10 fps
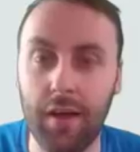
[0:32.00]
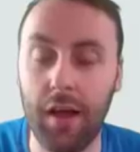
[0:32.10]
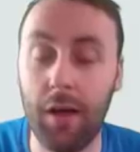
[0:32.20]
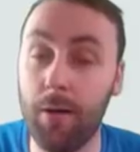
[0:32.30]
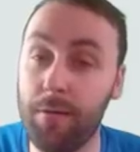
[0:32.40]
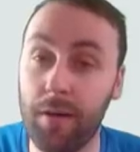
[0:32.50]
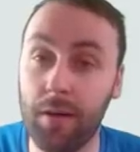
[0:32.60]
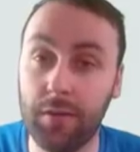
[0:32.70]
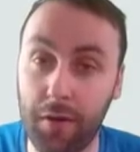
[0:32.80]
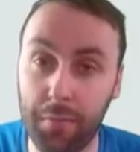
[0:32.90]
However,
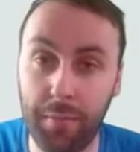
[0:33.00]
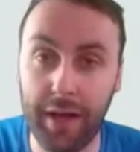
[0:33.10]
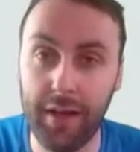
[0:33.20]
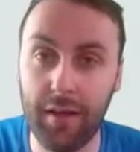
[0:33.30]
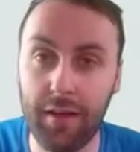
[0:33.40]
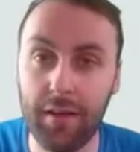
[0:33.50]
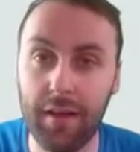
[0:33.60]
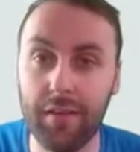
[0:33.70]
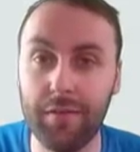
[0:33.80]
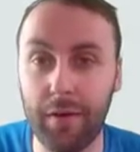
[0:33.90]
don't panic.
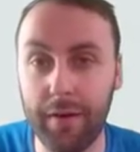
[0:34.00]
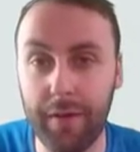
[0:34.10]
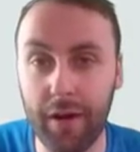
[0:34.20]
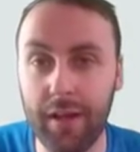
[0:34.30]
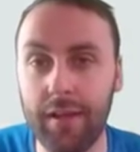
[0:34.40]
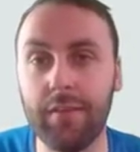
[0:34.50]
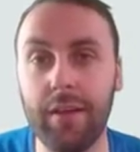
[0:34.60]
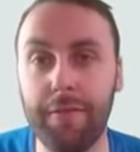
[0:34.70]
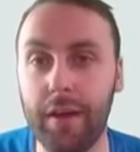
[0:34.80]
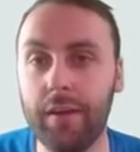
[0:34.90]
It's very, very easily
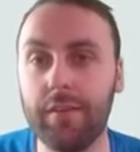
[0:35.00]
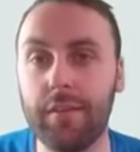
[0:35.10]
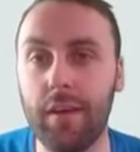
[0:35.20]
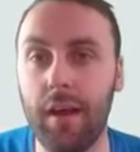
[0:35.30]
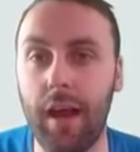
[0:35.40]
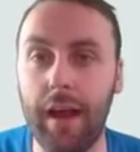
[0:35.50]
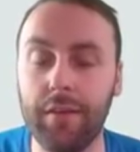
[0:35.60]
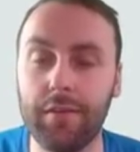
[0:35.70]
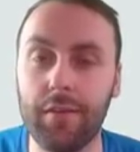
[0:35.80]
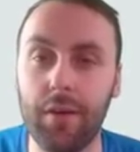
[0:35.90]
fixed.
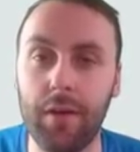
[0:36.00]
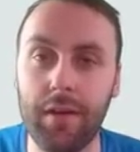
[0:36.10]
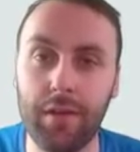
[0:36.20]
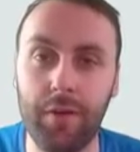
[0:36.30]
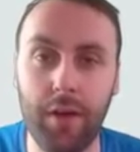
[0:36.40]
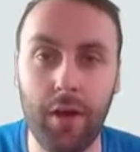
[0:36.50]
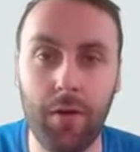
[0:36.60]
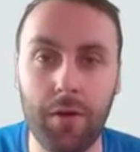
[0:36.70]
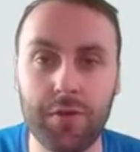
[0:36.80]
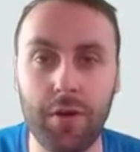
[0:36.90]
And so in this video,
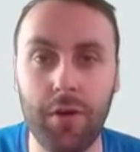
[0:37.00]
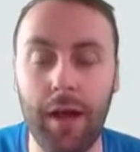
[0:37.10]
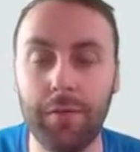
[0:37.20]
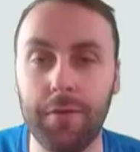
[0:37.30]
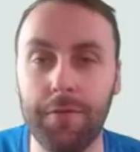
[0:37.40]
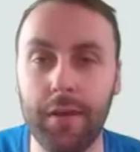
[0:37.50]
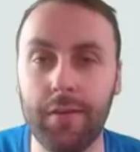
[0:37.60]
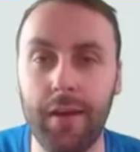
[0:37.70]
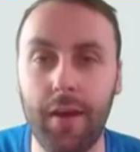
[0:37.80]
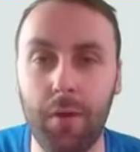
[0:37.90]
I'll show you how to fix
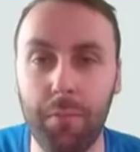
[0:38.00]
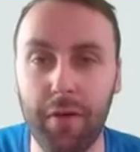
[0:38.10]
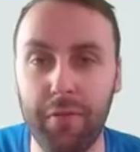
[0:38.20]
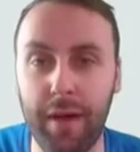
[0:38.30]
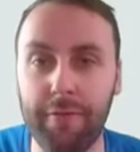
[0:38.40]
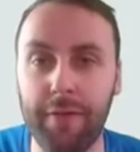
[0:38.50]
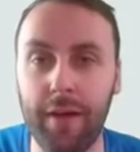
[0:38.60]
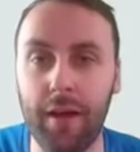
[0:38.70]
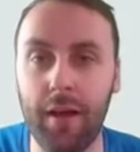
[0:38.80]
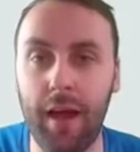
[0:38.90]
it on both
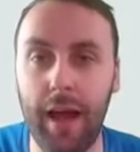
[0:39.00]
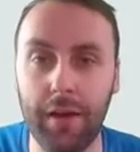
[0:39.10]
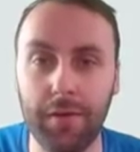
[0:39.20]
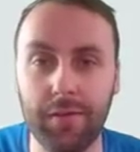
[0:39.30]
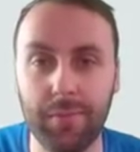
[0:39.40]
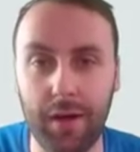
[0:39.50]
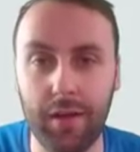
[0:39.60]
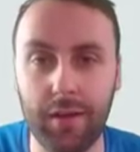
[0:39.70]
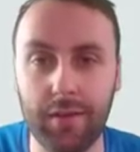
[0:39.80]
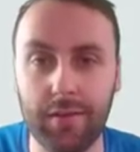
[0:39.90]
Betfair and on
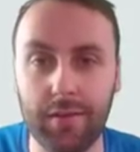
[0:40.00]
Smarkets.